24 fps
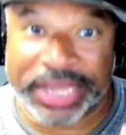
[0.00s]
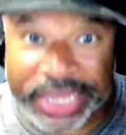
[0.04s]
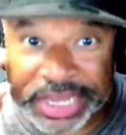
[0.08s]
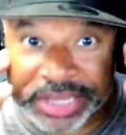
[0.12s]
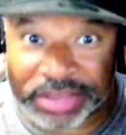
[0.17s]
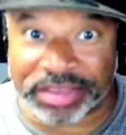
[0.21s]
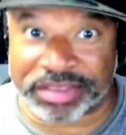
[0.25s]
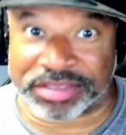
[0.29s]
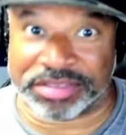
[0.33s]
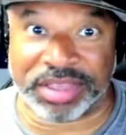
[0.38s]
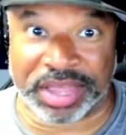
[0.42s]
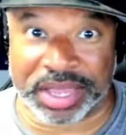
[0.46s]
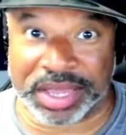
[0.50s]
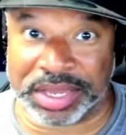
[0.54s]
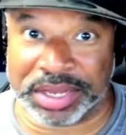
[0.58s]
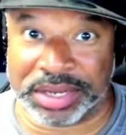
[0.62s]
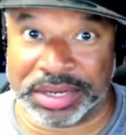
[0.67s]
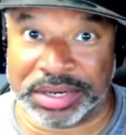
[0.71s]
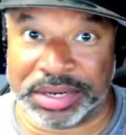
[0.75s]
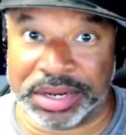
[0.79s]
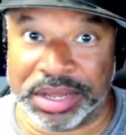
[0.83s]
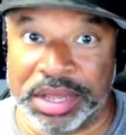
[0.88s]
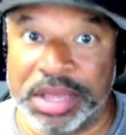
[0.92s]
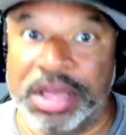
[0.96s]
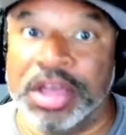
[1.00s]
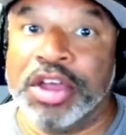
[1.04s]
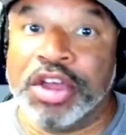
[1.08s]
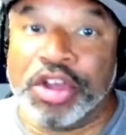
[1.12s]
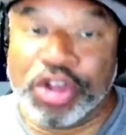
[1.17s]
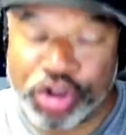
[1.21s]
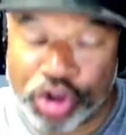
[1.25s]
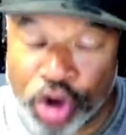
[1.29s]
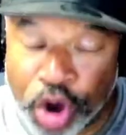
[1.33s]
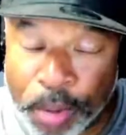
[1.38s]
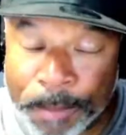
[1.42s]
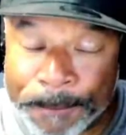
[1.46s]
entertained.
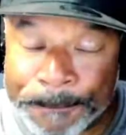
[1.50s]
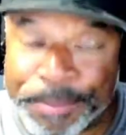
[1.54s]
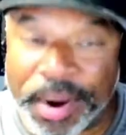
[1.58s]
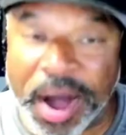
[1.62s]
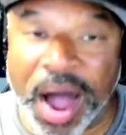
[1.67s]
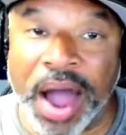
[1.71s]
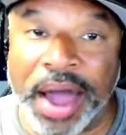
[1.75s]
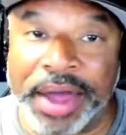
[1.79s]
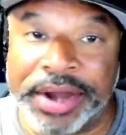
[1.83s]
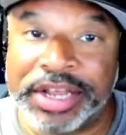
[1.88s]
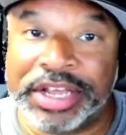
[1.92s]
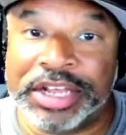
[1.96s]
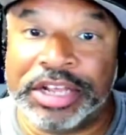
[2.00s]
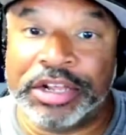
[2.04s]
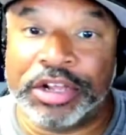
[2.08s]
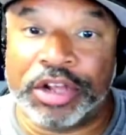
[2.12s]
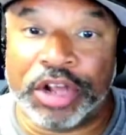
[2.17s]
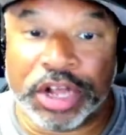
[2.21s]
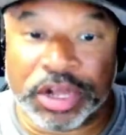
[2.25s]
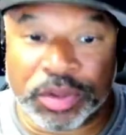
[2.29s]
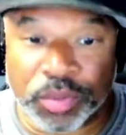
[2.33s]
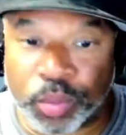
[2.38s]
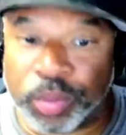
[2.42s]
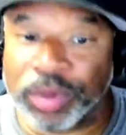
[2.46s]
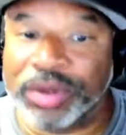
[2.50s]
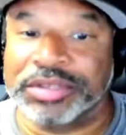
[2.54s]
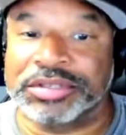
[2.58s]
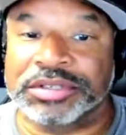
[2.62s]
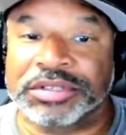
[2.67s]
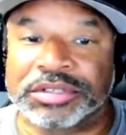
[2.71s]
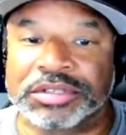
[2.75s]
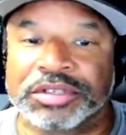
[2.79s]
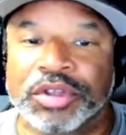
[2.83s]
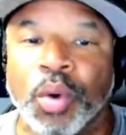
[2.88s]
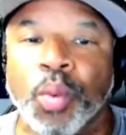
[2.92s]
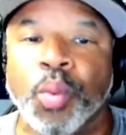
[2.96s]
Your body wants
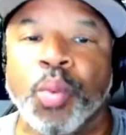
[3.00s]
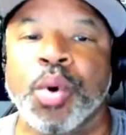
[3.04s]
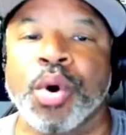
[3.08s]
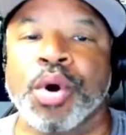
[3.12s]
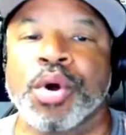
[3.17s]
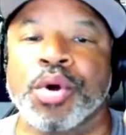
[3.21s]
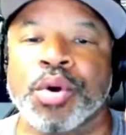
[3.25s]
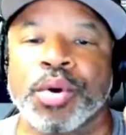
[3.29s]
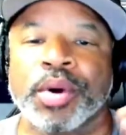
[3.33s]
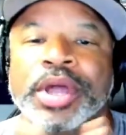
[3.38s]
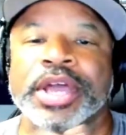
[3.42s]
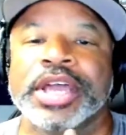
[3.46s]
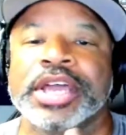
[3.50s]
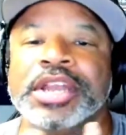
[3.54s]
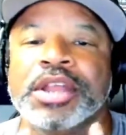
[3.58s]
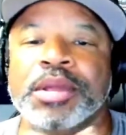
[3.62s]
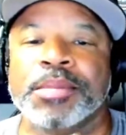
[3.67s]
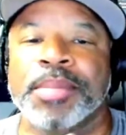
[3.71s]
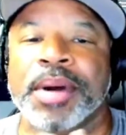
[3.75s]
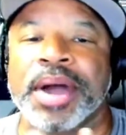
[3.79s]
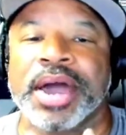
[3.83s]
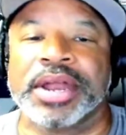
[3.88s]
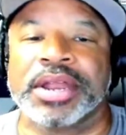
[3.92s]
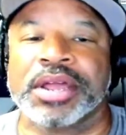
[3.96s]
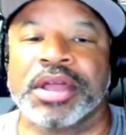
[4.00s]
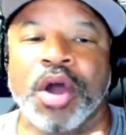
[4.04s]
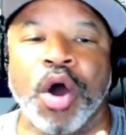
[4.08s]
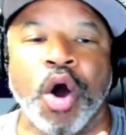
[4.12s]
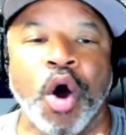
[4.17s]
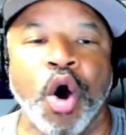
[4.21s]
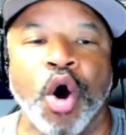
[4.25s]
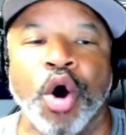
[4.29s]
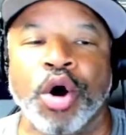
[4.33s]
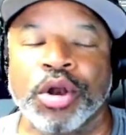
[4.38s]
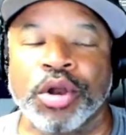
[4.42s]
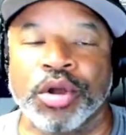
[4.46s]
the world, anybody
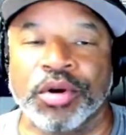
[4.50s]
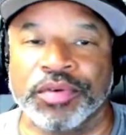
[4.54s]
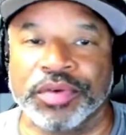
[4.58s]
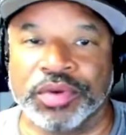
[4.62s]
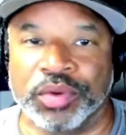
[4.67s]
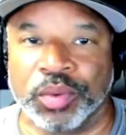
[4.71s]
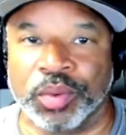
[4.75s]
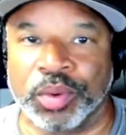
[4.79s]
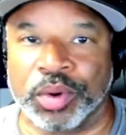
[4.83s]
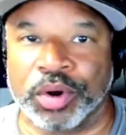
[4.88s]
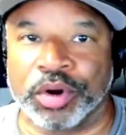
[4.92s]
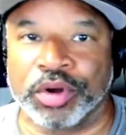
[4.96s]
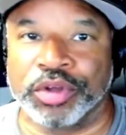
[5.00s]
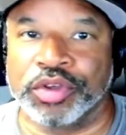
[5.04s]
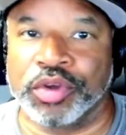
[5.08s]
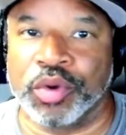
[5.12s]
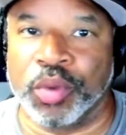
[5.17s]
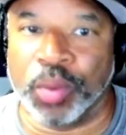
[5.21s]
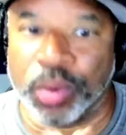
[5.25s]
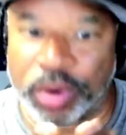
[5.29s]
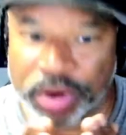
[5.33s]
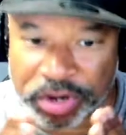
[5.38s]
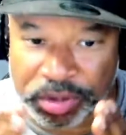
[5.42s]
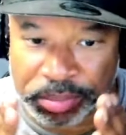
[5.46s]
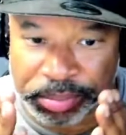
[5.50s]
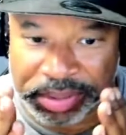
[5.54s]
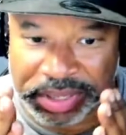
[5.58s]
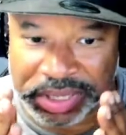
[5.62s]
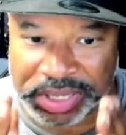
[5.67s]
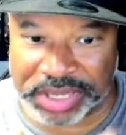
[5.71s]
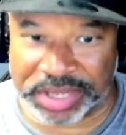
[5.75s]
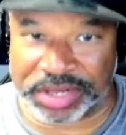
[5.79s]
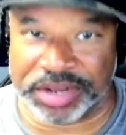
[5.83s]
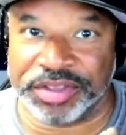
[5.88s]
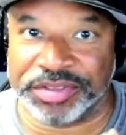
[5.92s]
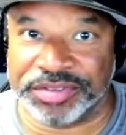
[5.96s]
all over the world, you want to
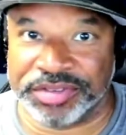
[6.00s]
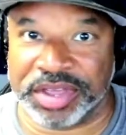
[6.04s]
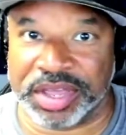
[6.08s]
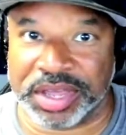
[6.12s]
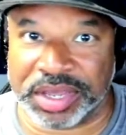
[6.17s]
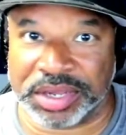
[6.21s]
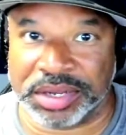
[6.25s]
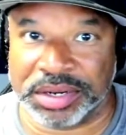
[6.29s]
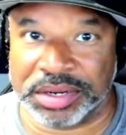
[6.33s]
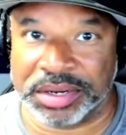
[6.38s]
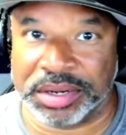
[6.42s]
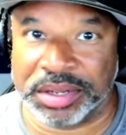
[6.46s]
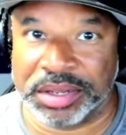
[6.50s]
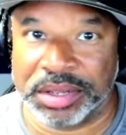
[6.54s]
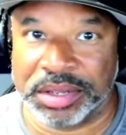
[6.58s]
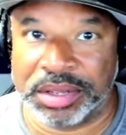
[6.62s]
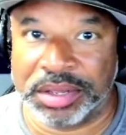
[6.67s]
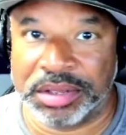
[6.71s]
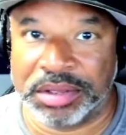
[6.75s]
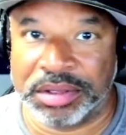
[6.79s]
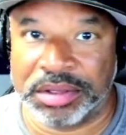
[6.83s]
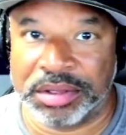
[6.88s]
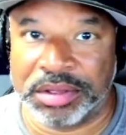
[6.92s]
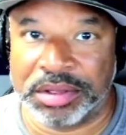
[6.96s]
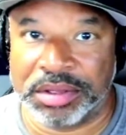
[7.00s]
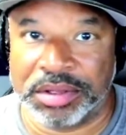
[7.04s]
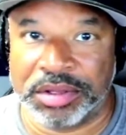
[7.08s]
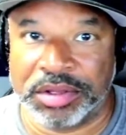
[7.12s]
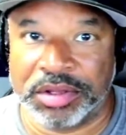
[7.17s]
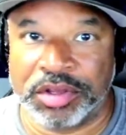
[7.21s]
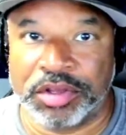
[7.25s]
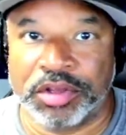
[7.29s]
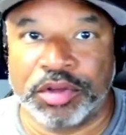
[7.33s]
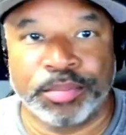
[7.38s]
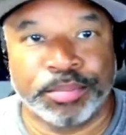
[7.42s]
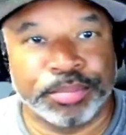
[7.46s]
be entertained.
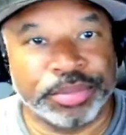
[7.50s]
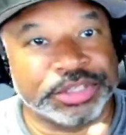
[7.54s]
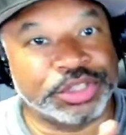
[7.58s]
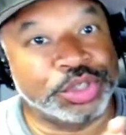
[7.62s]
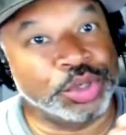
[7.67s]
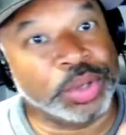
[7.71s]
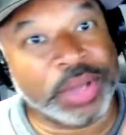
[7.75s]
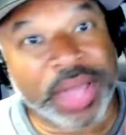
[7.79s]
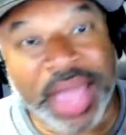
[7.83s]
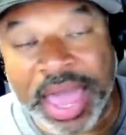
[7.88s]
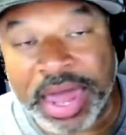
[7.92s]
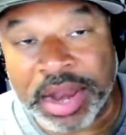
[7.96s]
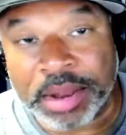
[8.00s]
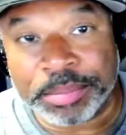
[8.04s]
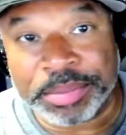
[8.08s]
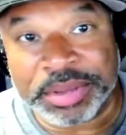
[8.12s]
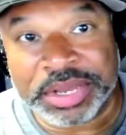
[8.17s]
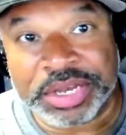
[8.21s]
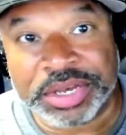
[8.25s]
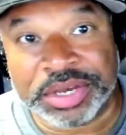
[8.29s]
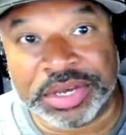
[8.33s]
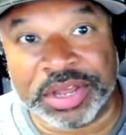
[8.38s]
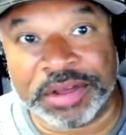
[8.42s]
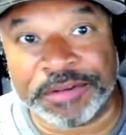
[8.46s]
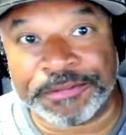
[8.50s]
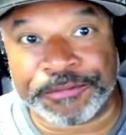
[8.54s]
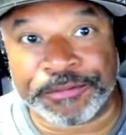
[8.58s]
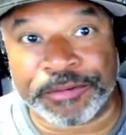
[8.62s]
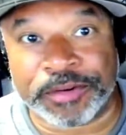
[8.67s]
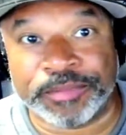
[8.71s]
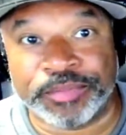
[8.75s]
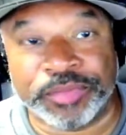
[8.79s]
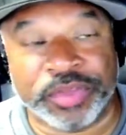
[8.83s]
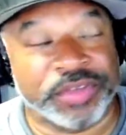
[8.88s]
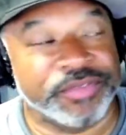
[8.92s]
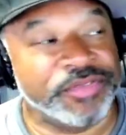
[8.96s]
But you got to be
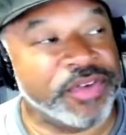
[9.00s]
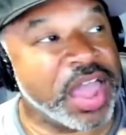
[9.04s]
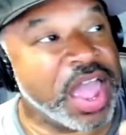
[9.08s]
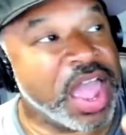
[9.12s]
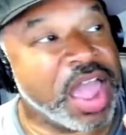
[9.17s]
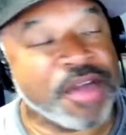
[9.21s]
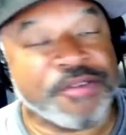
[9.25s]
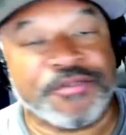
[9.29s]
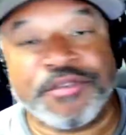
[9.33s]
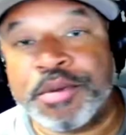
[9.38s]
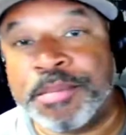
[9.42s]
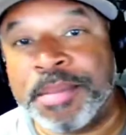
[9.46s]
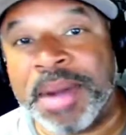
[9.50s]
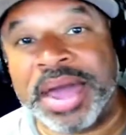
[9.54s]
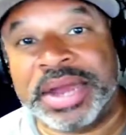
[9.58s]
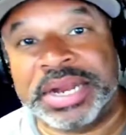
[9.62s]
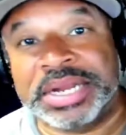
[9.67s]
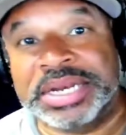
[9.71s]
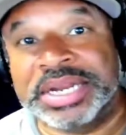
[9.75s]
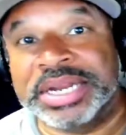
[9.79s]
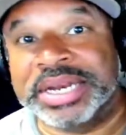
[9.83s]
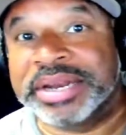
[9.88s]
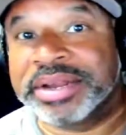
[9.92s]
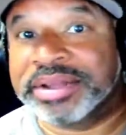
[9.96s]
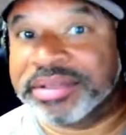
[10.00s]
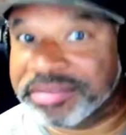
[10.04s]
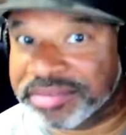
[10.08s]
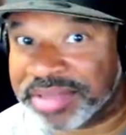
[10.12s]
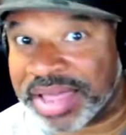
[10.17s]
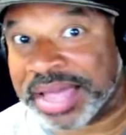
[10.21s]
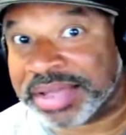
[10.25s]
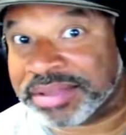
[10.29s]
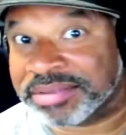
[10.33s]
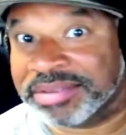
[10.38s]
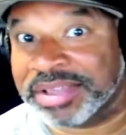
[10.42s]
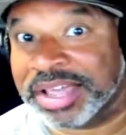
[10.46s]
different. If everybody did the
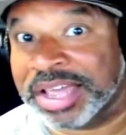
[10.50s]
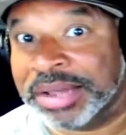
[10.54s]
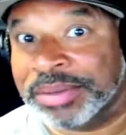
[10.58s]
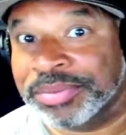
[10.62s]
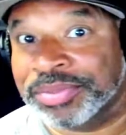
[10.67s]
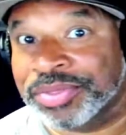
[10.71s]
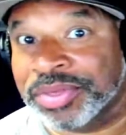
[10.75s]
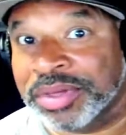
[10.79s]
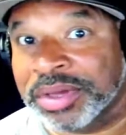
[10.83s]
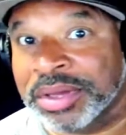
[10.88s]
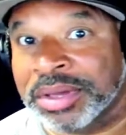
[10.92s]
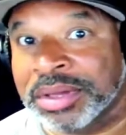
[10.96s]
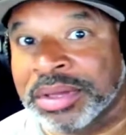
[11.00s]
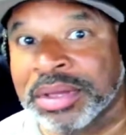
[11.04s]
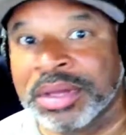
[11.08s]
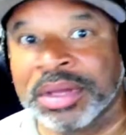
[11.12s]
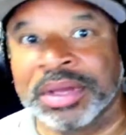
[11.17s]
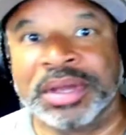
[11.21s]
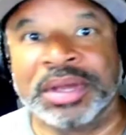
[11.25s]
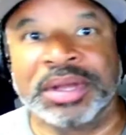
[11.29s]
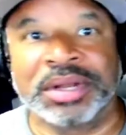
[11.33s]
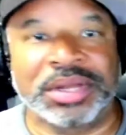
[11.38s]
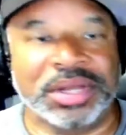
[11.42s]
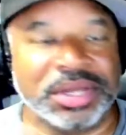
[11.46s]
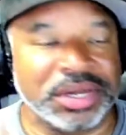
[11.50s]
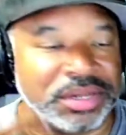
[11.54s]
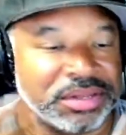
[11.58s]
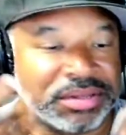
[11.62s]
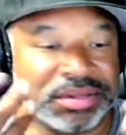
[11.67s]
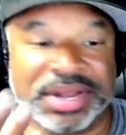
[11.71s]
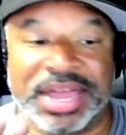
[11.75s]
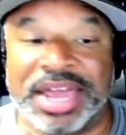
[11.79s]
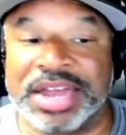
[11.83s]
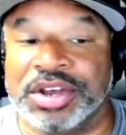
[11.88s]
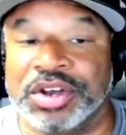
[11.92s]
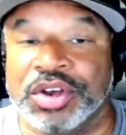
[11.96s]
exact same thing, then it's
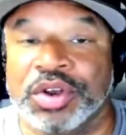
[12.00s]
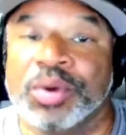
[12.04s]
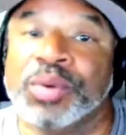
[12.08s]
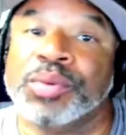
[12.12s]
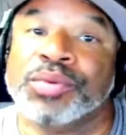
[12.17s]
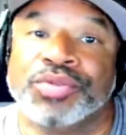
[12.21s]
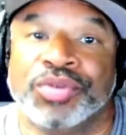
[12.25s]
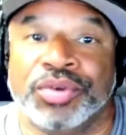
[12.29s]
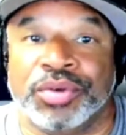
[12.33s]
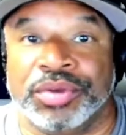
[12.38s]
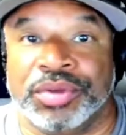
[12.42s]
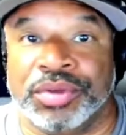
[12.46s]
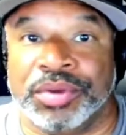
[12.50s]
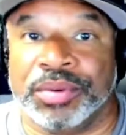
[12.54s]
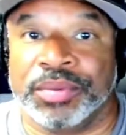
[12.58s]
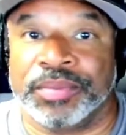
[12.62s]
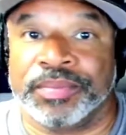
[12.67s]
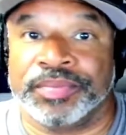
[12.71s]
not new to you.